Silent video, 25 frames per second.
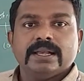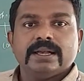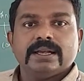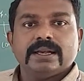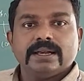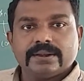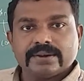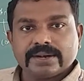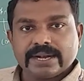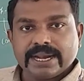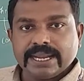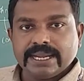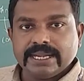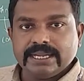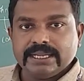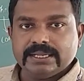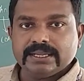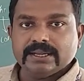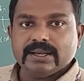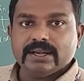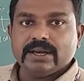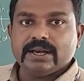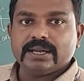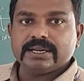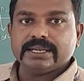
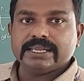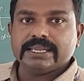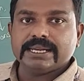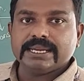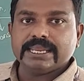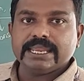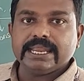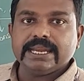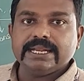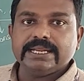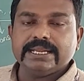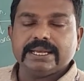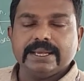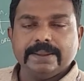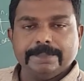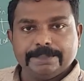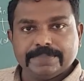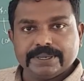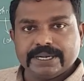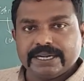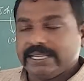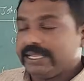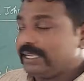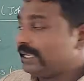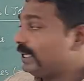write or create a
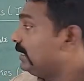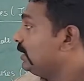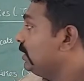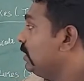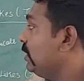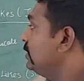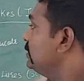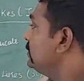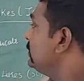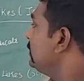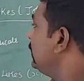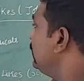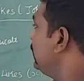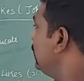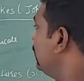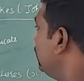predicate logic,